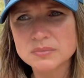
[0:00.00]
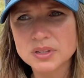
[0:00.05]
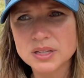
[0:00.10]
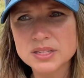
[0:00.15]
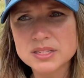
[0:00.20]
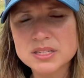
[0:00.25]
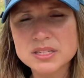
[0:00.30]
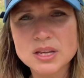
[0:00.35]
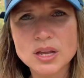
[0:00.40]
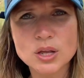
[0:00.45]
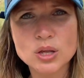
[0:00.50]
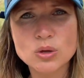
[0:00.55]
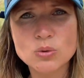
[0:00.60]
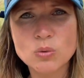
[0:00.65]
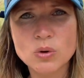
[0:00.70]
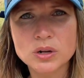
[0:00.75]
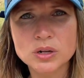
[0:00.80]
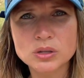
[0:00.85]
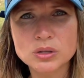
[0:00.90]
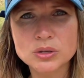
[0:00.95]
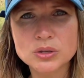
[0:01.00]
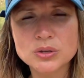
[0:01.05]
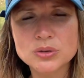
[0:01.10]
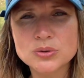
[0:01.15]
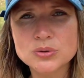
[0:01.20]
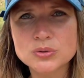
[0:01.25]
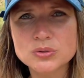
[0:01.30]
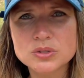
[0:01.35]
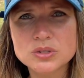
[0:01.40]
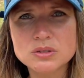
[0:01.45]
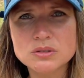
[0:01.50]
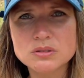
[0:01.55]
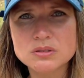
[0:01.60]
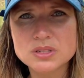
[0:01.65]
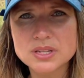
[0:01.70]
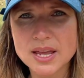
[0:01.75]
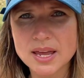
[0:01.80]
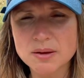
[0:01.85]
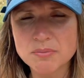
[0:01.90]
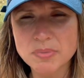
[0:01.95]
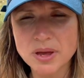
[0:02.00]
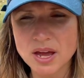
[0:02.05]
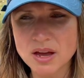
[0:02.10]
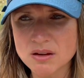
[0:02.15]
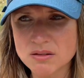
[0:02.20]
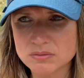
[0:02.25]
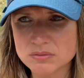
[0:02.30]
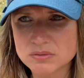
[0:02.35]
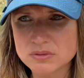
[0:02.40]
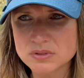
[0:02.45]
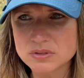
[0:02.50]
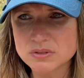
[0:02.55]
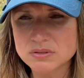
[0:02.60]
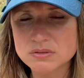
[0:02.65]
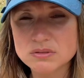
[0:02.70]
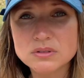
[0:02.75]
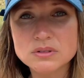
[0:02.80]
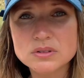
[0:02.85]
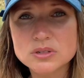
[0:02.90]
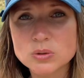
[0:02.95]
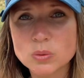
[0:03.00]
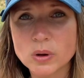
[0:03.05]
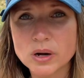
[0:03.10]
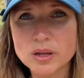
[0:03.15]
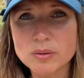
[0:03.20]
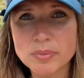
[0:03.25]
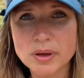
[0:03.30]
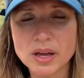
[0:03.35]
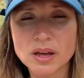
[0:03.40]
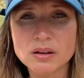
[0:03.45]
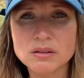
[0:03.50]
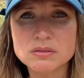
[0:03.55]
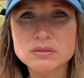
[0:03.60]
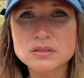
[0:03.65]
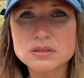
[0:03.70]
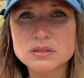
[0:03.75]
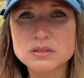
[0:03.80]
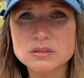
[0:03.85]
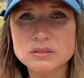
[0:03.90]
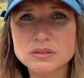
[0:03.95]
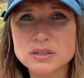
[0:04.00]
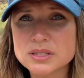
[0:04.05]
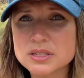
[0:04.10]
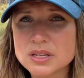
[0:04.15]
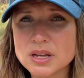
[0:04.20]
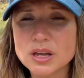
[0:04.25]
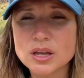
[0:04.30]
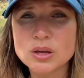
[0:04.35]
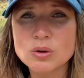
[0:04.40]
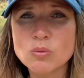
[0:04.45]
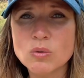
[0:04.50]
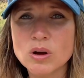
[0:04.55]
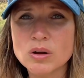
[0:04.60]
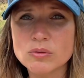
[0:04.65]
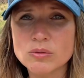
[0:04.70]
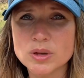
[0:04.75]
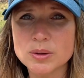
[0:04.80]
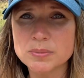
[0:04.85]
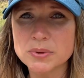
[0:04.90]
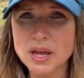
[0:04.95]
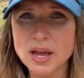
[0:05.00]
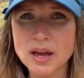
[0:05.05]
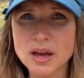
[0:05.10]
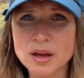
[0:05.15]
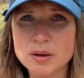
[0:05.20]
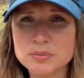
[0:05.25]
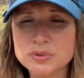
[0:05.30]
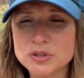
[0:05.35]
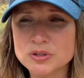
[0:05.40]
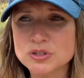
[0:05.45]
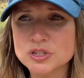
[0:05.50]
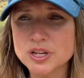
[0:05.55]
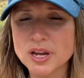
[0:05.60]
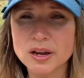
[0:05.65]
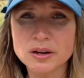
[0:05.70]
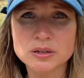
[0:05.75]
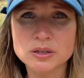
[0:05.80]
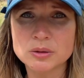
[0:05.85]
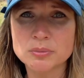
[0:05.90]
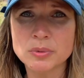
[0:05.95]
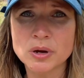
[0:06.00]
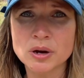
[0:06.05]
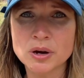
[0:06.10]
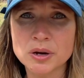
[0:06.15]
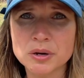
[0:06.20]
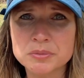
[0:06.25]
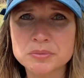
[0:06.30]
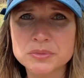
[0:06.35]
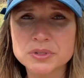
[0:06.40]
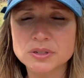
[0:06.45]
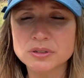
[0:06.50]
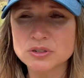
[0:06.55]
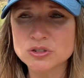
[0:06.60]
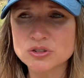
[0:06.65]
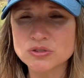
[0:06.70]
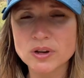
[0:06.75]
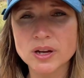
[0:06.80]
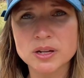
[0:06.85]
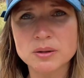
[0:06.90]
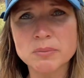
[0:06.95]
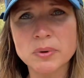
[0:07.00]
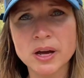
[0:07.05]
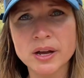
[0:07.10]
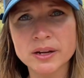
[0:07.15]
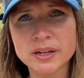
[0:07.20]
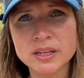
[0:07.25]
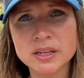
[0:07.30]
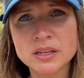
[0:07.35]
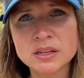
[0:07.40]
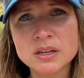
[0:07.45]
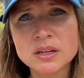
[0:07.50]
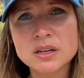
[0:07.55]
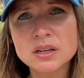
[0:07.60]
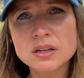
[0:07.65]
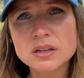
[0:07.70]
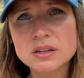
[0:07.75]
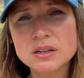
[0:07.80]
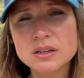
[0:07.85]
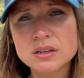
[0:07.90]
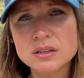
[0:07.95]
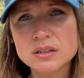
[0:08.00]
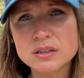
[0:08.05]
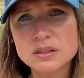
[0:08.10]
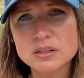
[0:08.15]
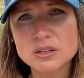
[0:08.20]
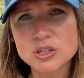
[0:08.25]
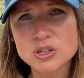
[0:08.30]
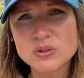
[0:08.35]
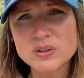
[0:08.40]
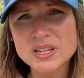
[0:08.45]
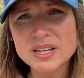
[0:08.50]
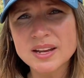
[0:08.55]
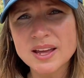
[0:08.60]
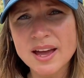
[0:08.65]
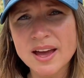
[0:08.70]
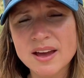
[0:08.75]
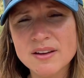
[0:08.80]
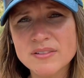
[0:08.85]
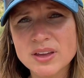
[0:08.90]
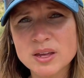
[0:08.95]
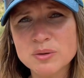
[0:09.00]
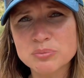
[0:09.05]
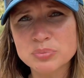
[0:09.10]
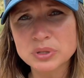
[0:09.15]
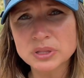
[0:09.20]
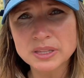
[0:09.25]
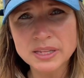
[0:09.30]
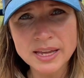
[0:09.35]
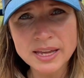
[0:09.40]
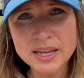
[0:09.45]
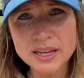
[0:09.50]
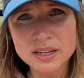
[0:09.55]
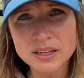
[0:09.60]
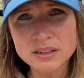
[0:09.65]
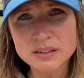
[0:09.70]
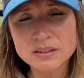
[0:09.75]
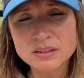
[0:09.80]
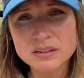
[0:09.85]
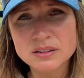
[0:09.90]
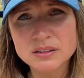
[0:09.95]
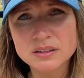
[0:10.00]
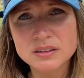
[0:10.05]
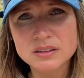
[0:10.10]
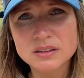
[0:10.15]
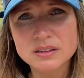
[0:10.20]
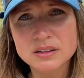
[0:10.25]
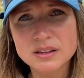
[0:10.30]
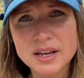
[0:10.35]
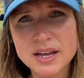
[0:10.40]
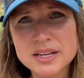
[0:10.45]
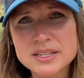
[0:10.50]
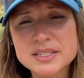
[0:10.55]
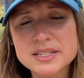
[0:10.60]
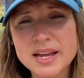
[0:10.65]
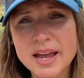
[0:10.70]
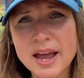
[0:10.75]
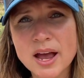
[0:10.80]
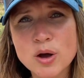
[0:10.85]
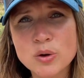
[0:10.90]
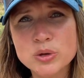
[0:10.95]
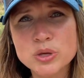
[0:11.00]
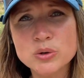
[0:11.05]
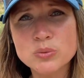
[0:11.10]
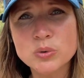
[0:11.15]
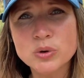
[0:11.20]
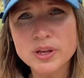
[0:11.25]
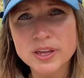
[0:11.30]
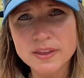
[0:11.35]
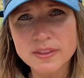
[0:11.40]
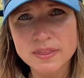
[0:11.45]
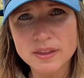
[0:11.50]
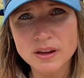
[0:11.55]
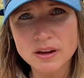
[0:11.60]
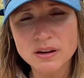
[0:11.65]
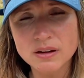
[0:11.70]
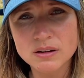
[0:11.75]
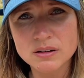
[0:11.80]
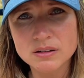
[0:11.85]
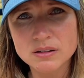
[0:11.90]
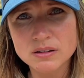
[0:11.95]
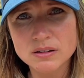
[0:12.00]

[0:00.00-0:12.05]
Let's say you want to lose 10 pounds, 20 pounds. Let's say you want ripped abs or jacked up arms and a shredded body. You need to have a plan as to how you will get there.